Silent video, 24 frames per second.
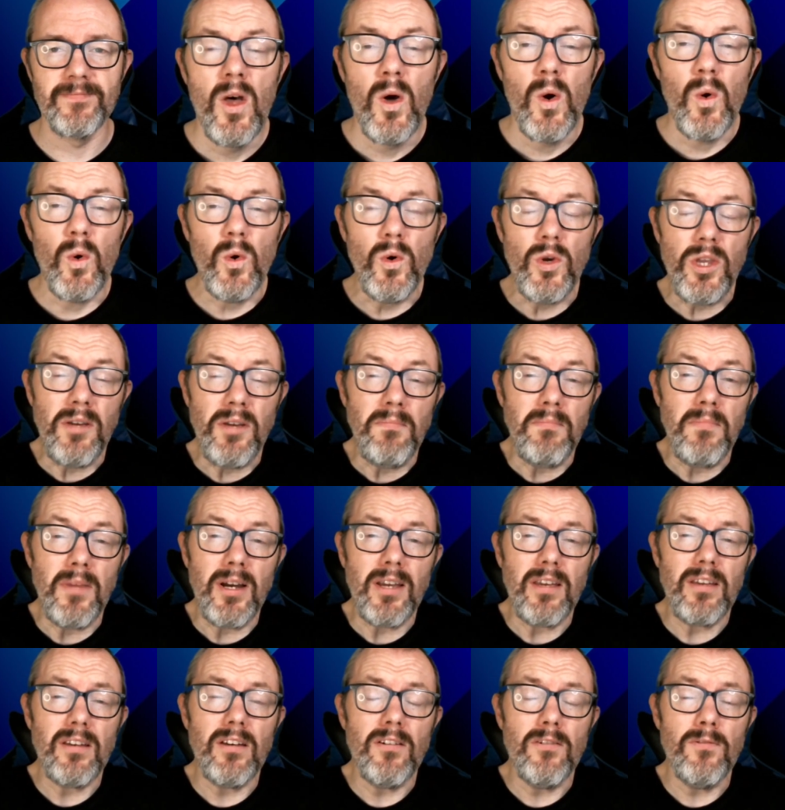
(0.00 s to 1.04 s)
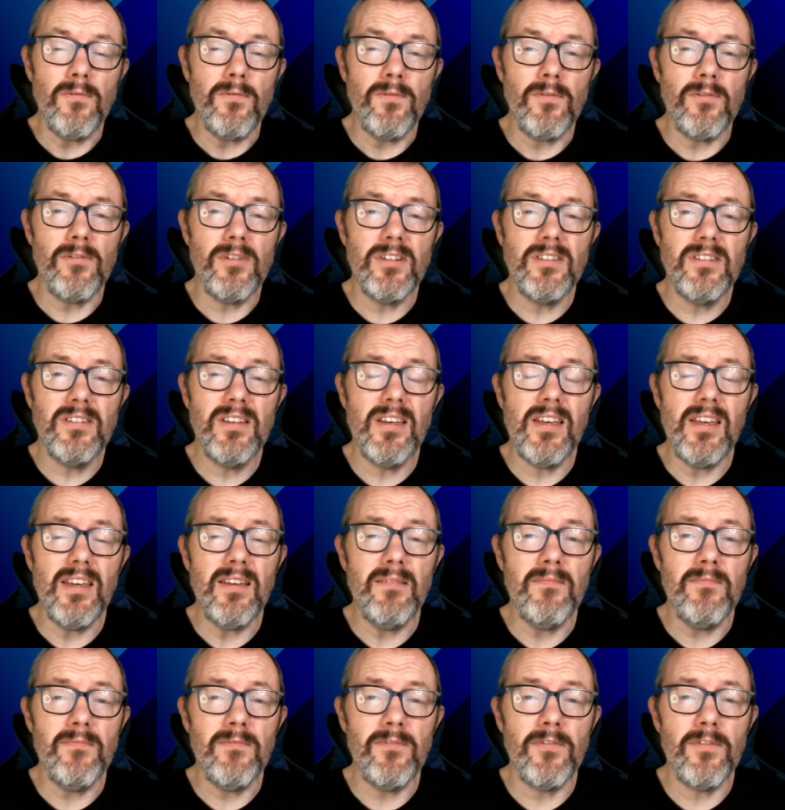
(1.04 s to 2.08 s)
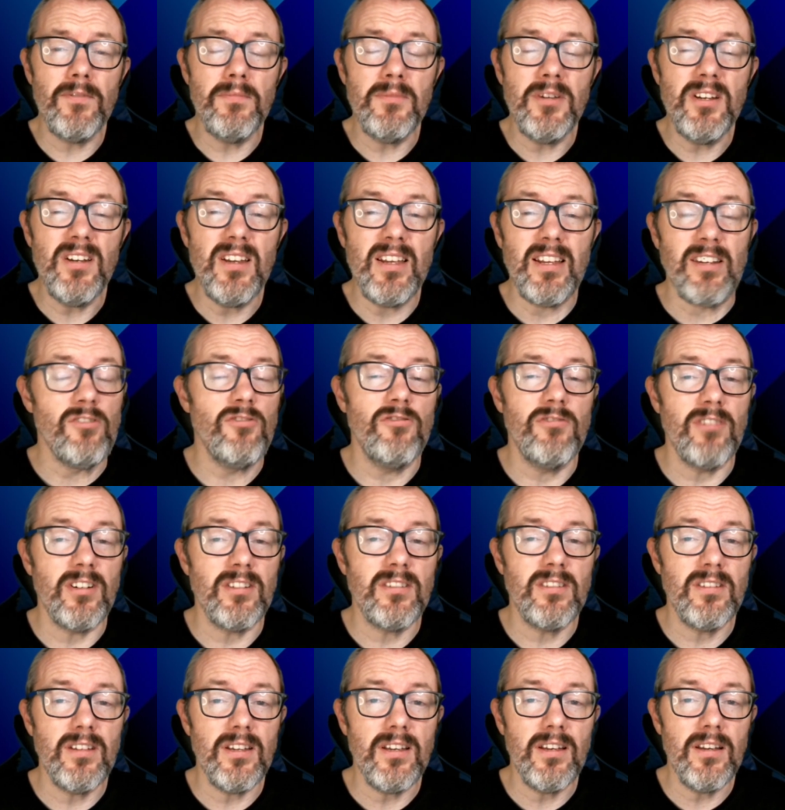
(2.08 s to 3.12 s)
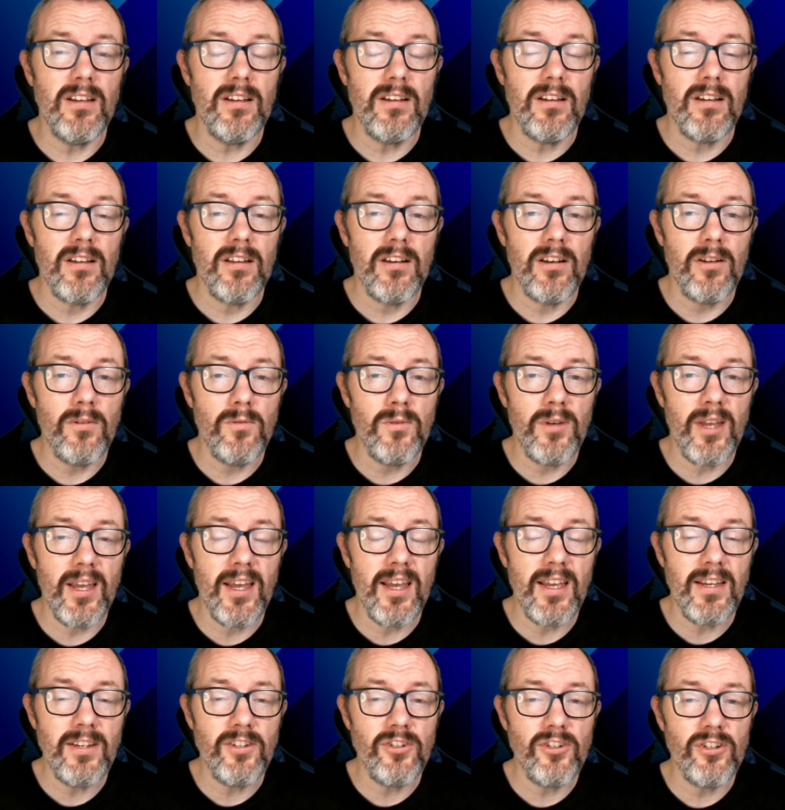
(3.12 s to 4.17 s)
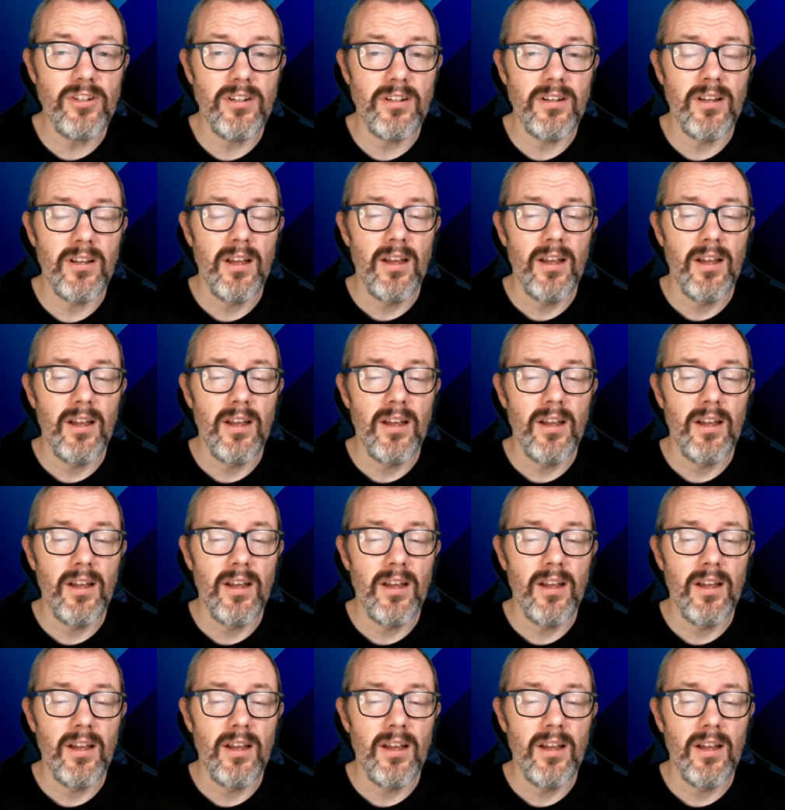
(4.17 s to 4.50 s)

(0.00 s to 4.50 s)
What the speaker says: Or you might go for a team from an interesting location.